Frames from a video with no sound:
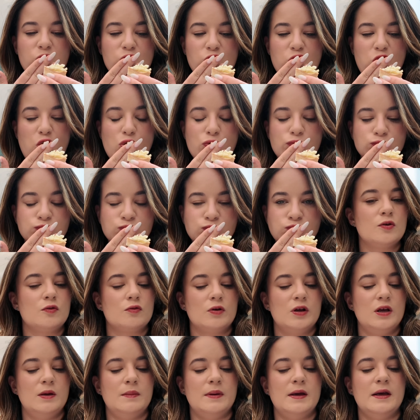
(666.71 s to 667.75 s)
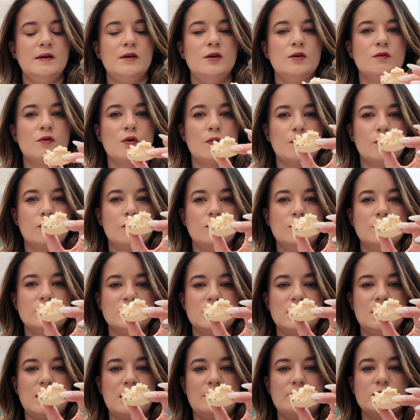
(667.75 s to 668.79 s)
It's really nice and creamy. You've got
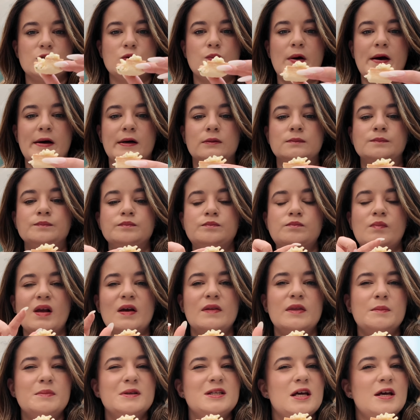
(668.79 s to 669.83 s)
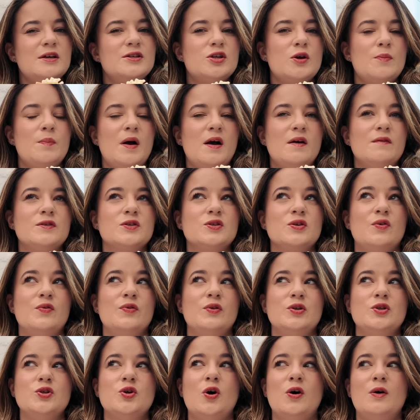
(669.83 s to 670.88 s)
prawns in there as well. And the potato puffs on the